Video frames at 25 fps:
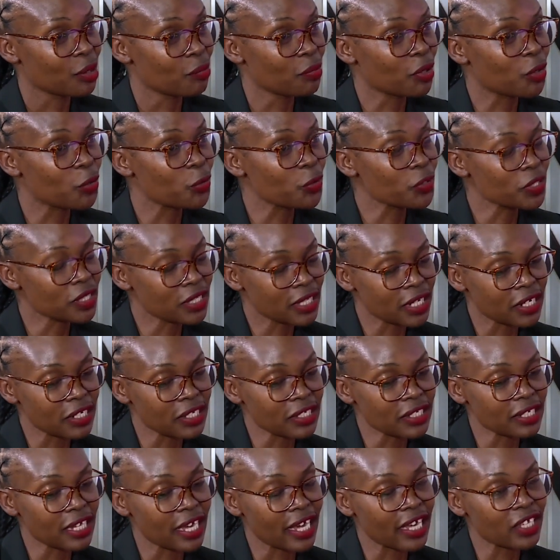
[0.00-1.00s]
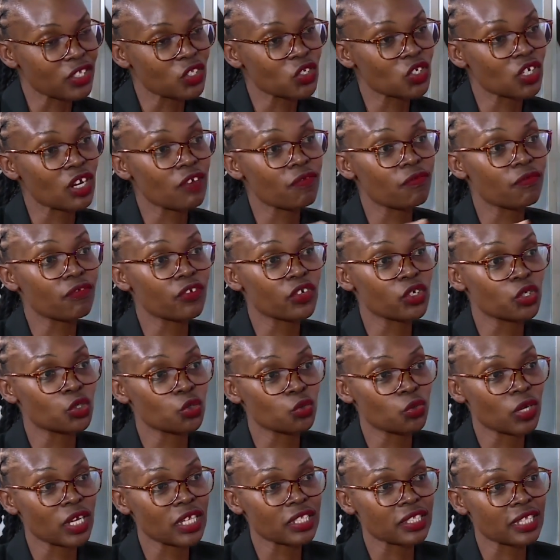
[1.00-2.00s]
Because there is extra free
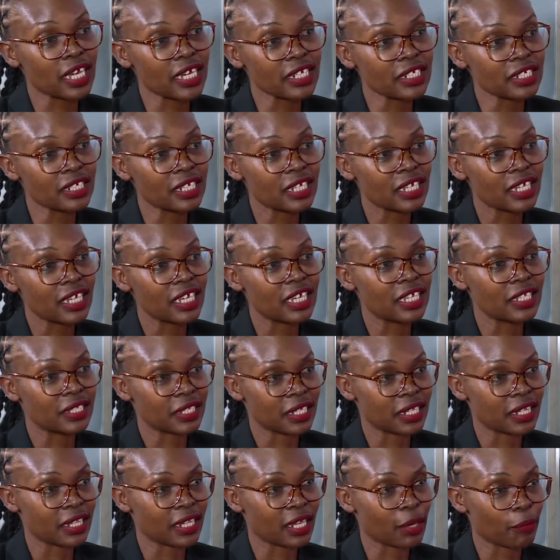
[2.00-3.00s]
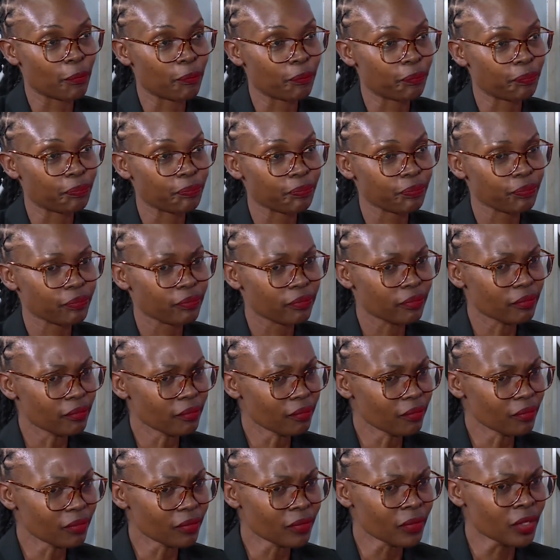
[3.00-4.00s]
sugars that is in them.
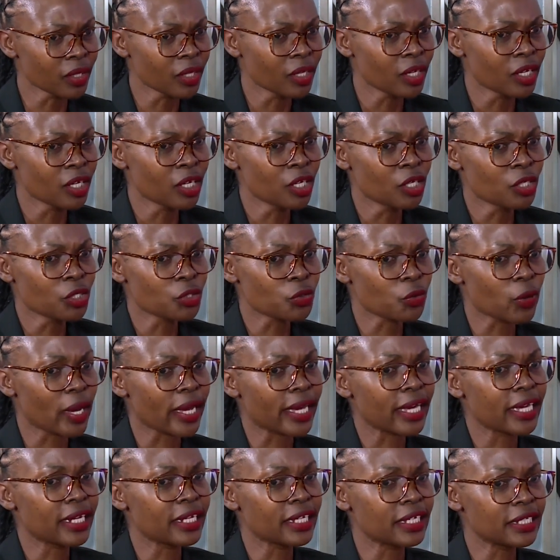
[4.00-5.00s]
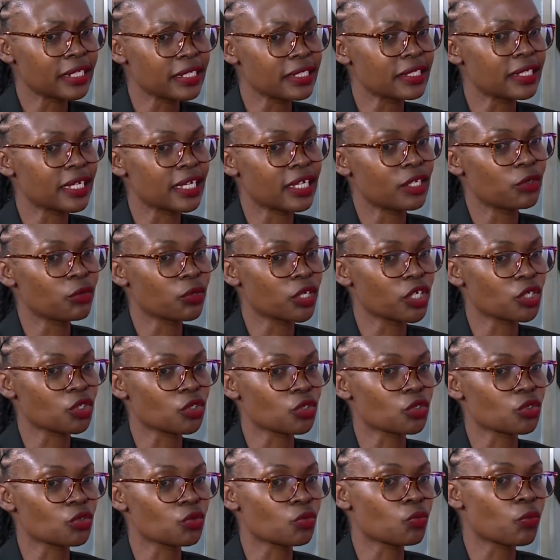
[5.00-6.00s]
So again, it is the
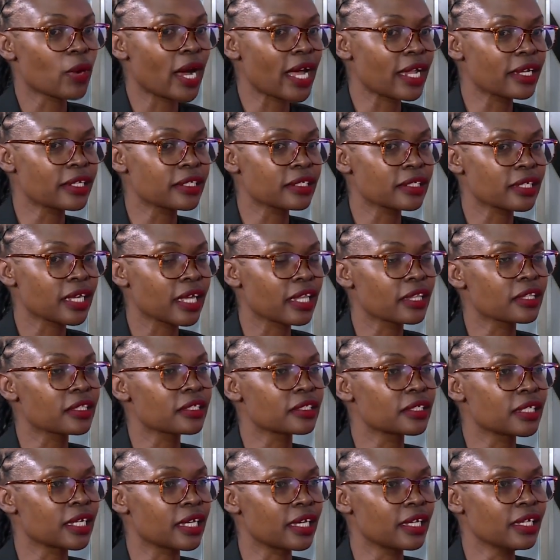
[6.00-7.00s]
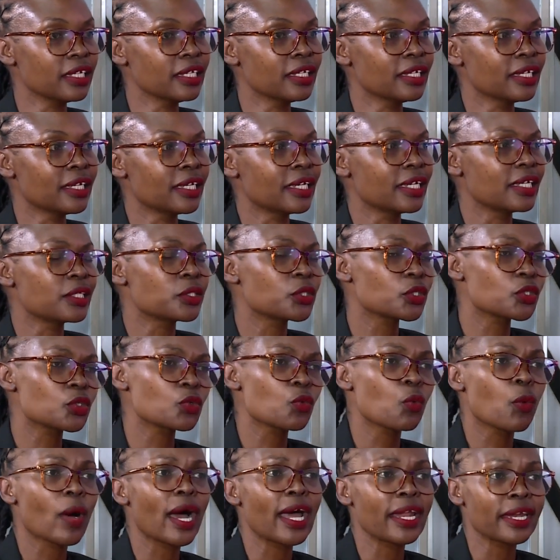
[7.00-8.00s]
education. So World Health Day is just
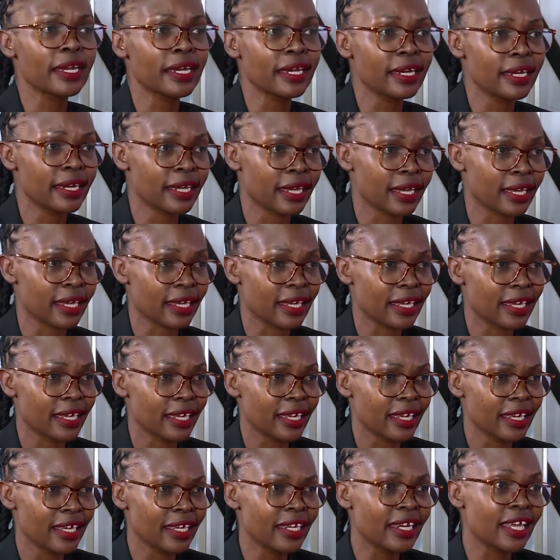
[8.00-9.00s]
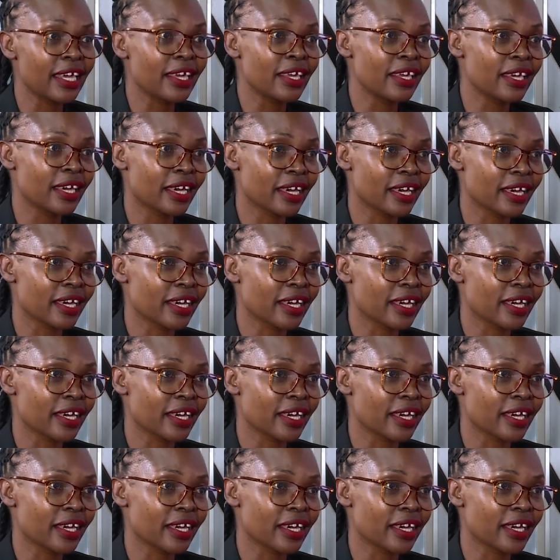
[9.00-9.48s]
one day in a year.